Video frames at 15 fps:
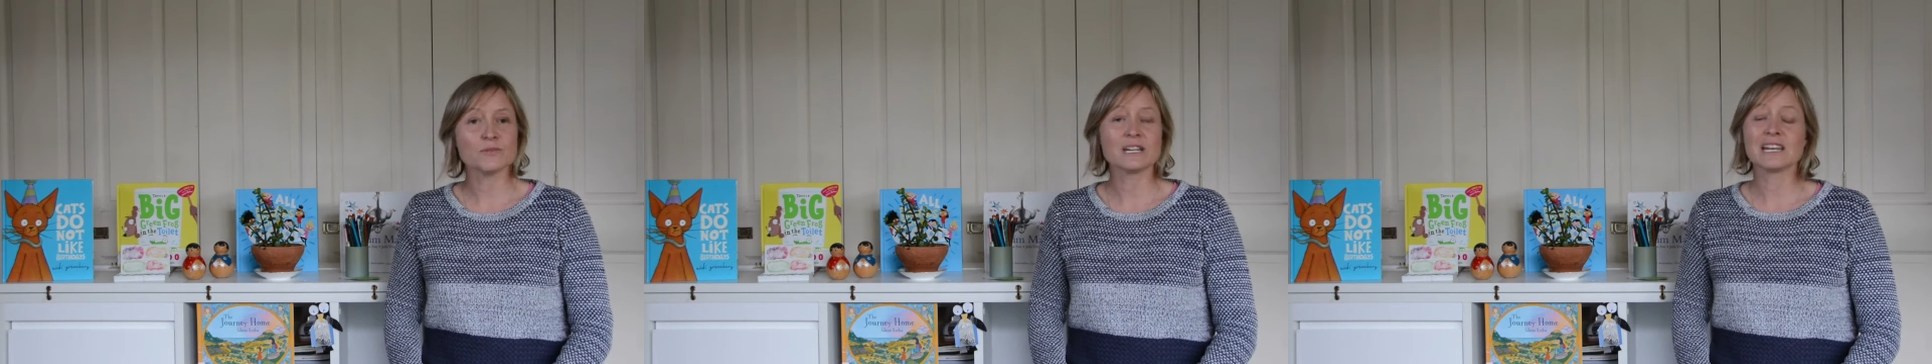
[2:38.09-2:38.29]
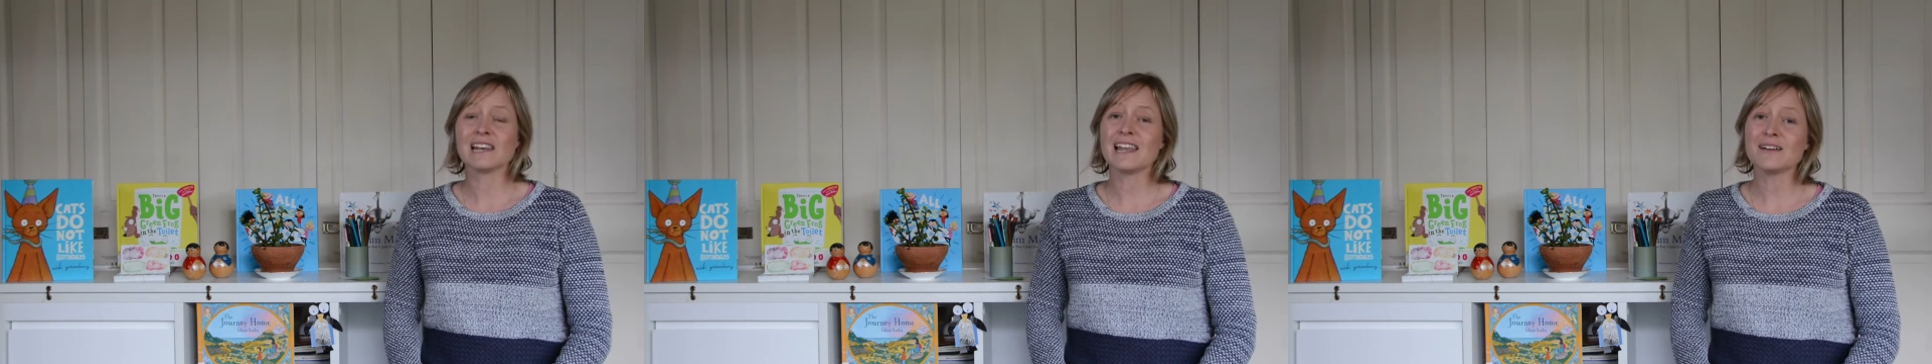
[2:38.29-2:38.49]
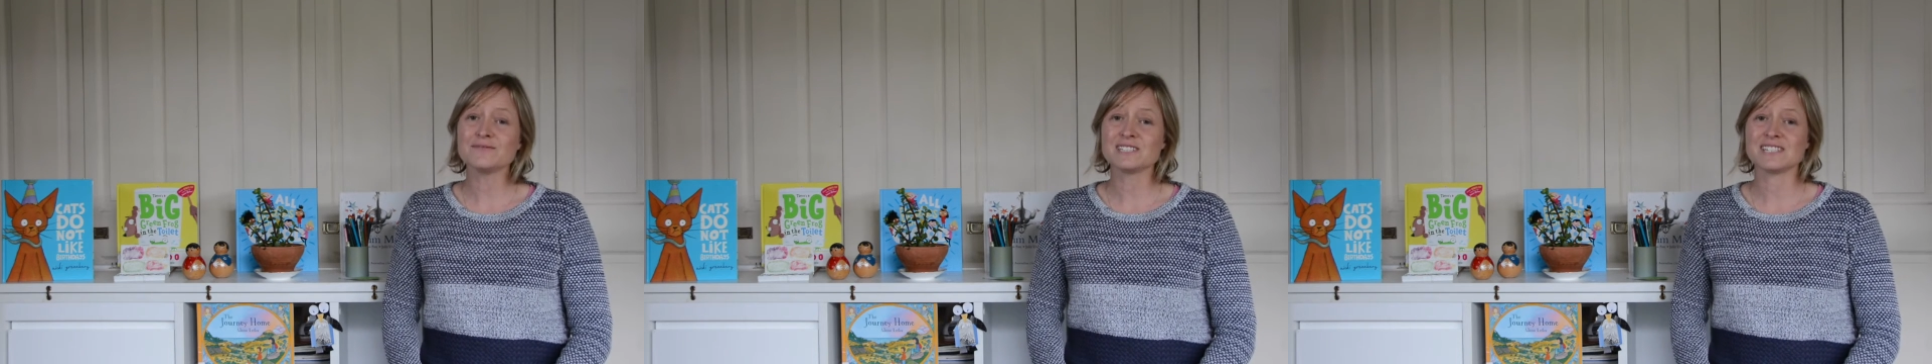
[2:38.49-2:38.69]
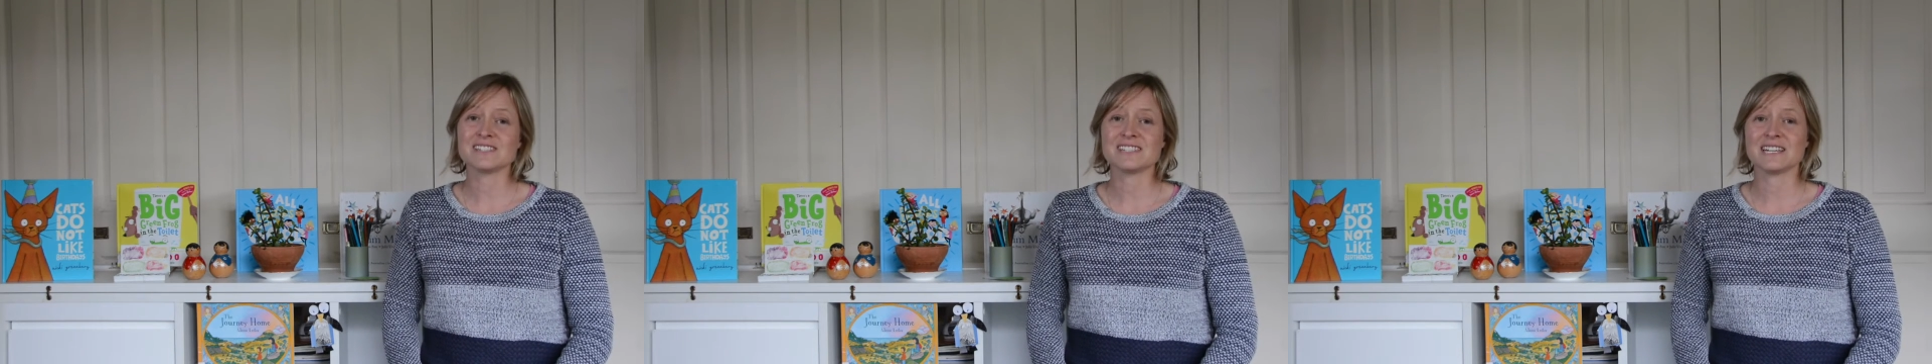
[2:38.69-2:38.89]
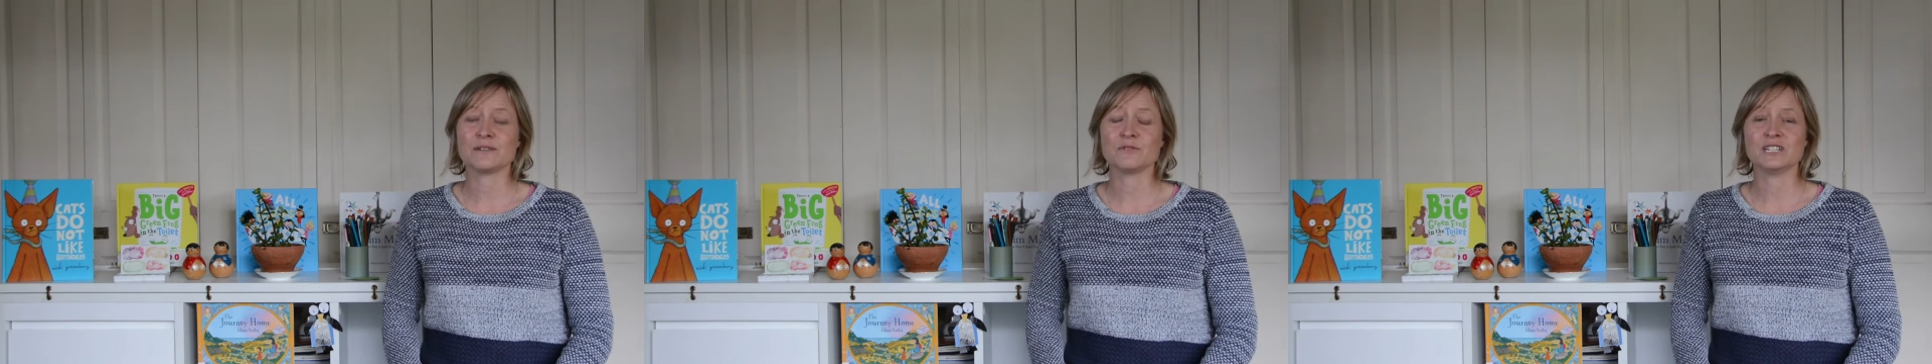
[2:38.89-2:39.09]
we'd love to
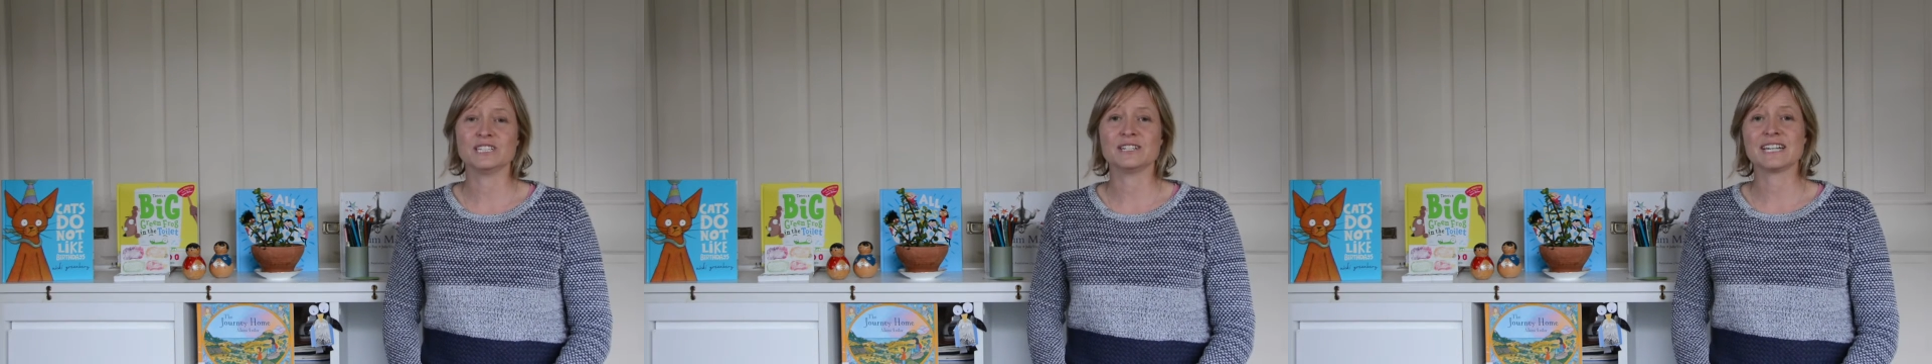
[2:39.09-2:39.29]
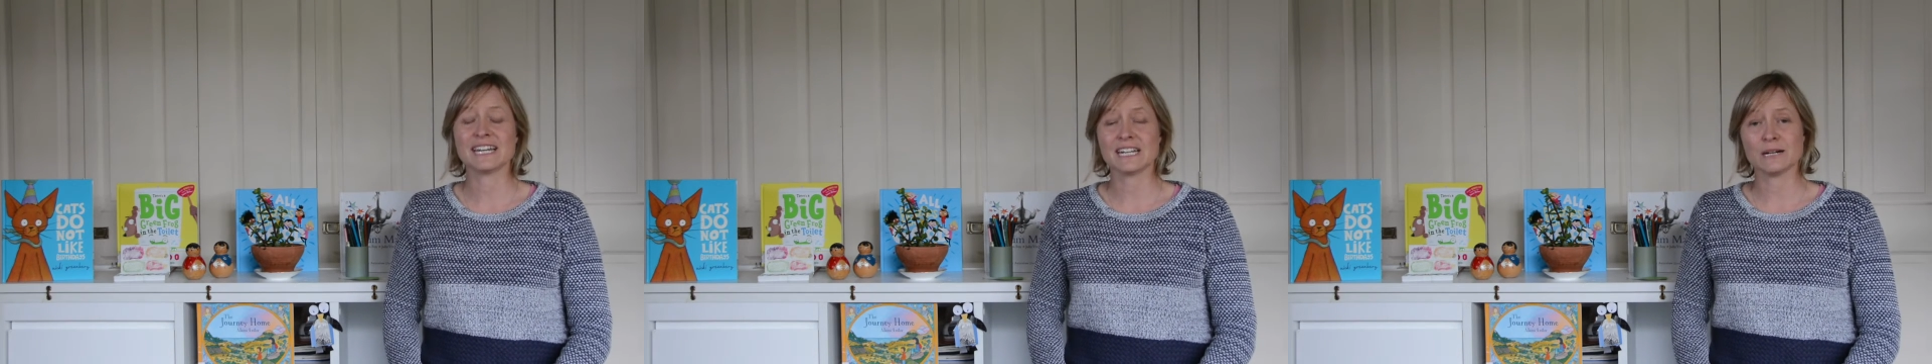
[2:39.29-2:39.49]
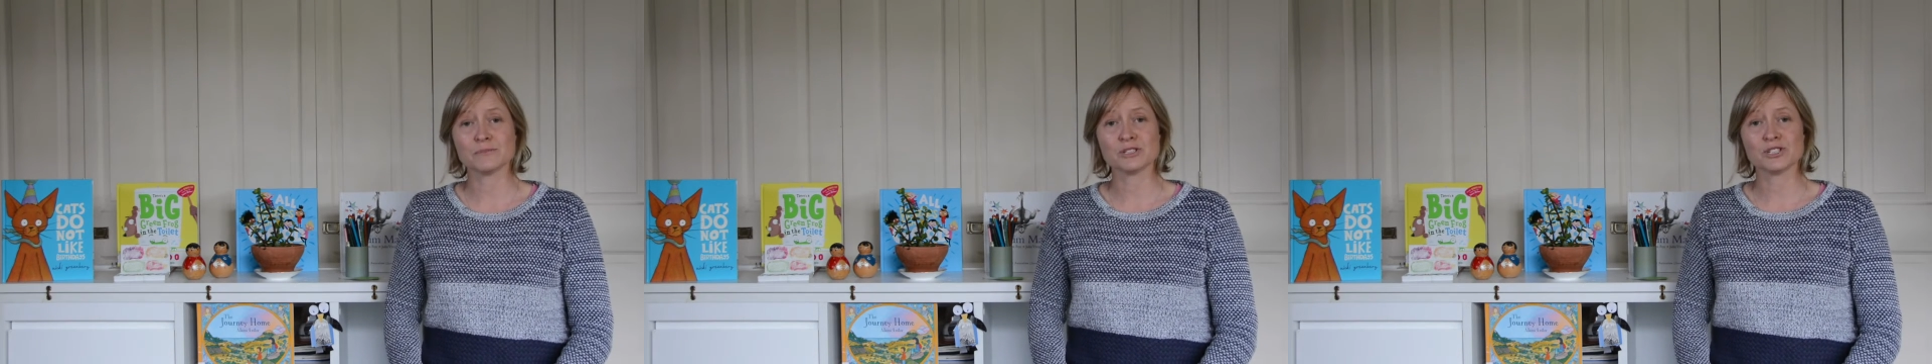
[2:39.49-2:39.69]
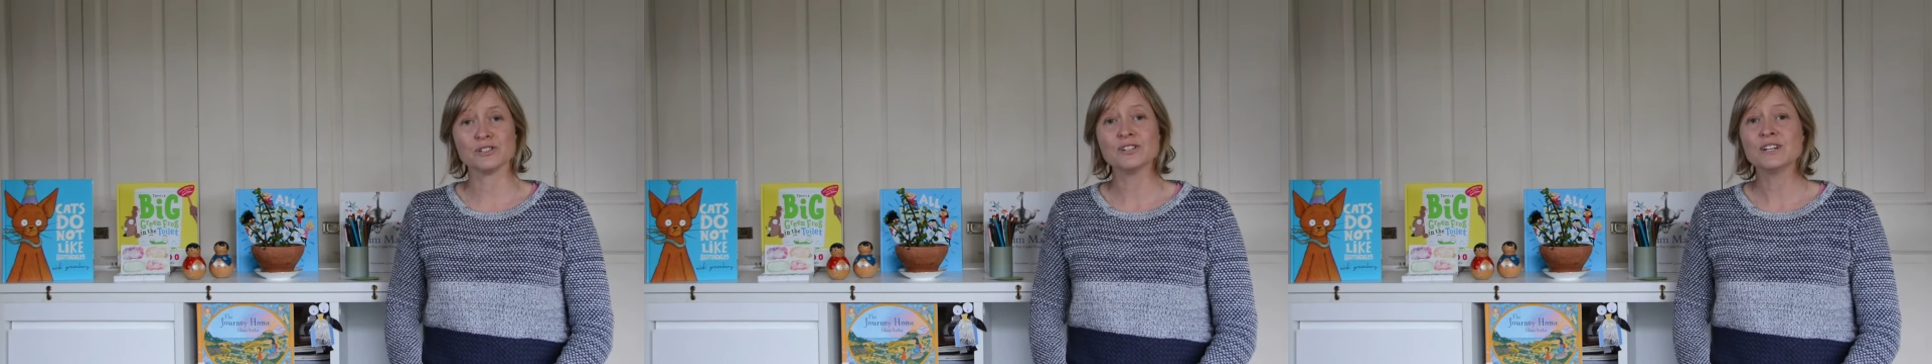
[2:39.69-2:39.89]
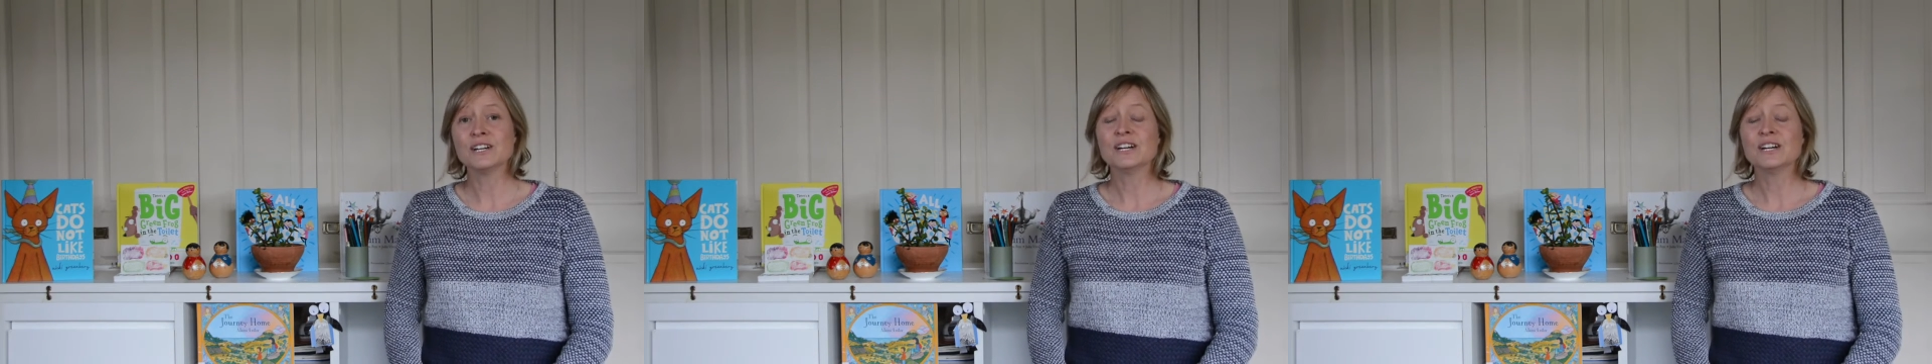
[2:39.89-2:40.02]
see what you get up to,